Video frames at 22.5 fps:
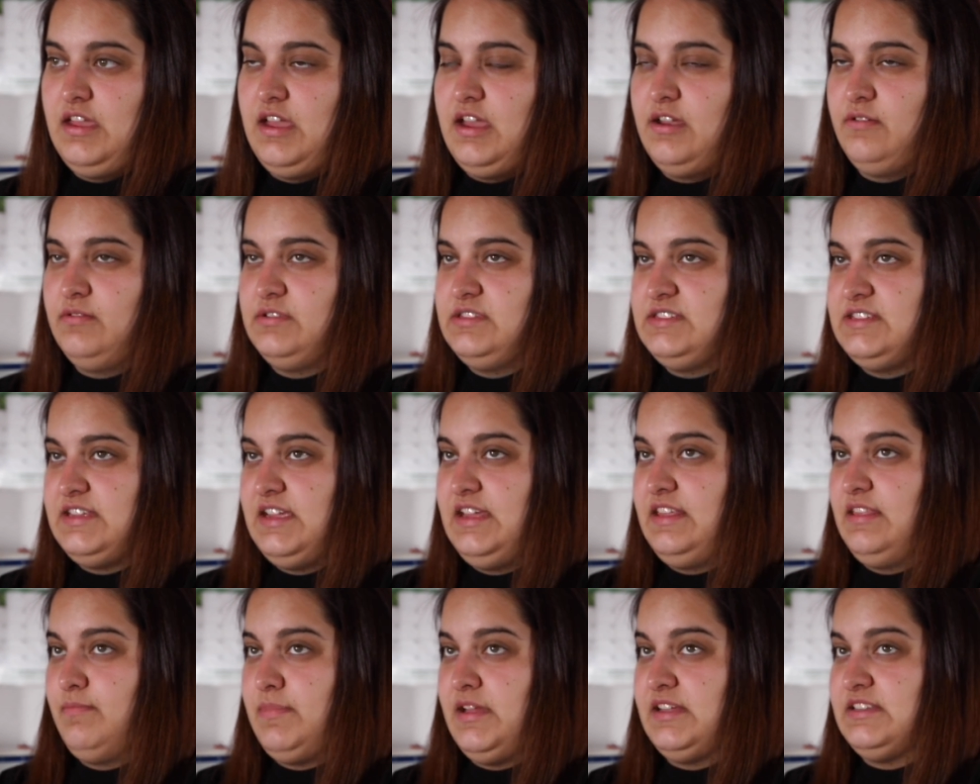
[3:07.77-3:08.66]
I would
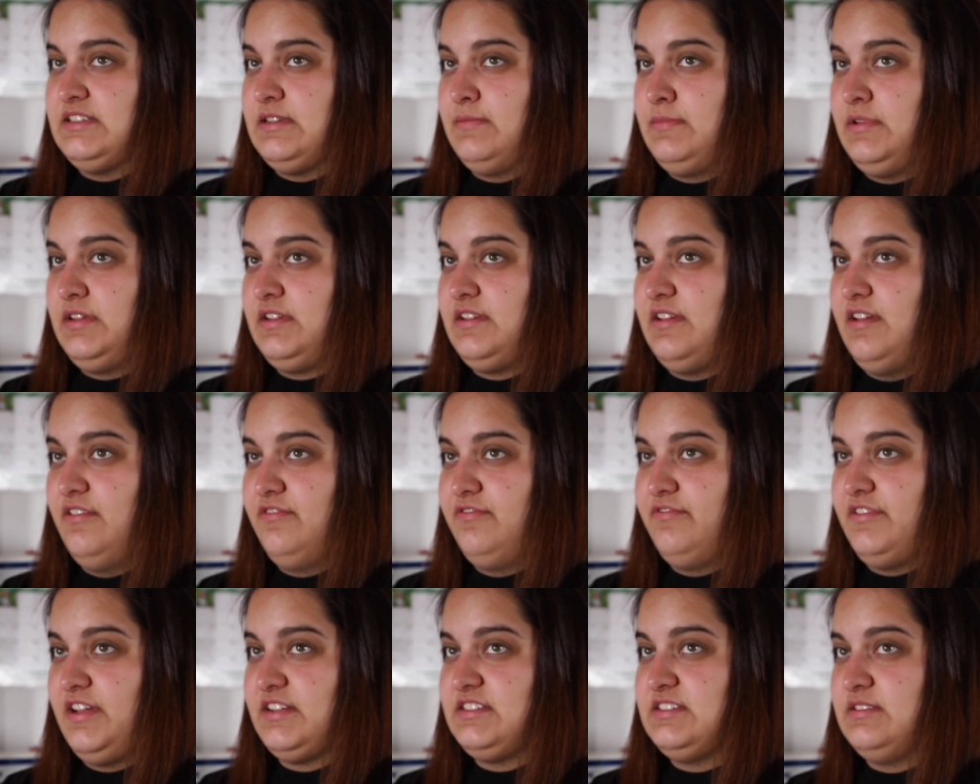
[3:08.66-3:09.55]
say the pandemic
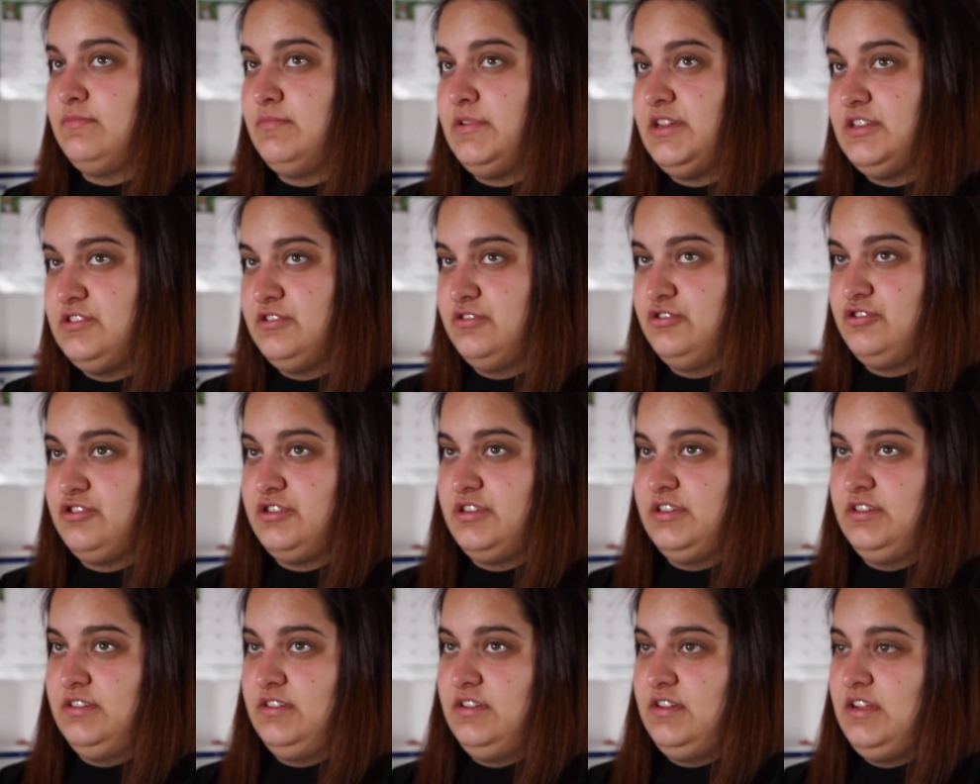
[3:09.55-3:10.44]
affected my
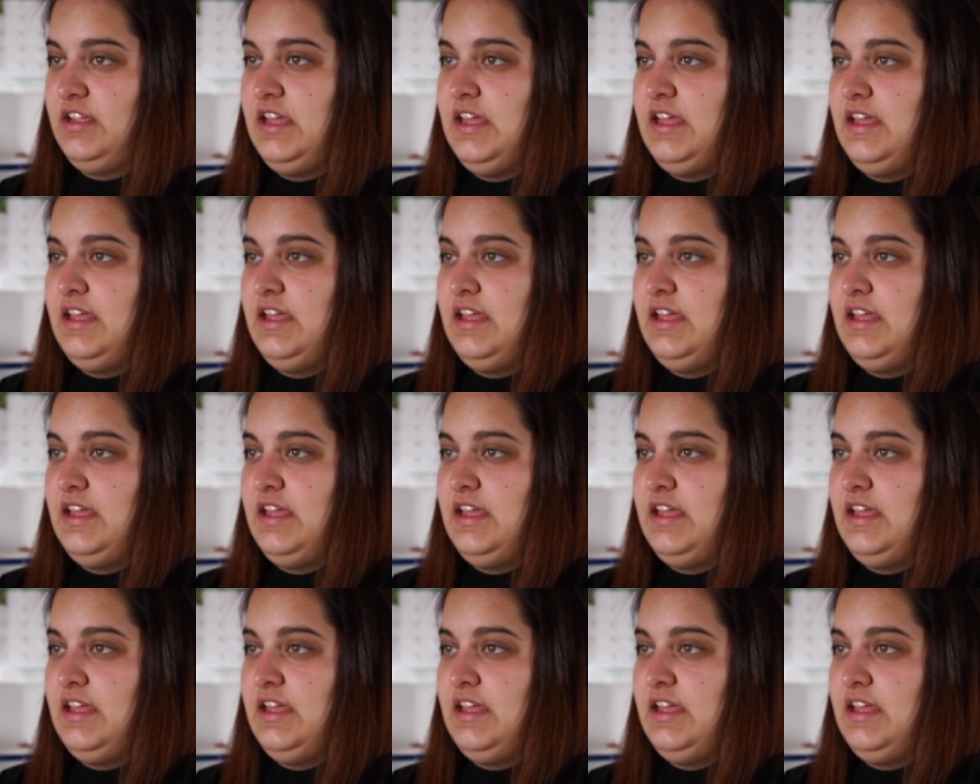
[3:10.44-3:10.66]
children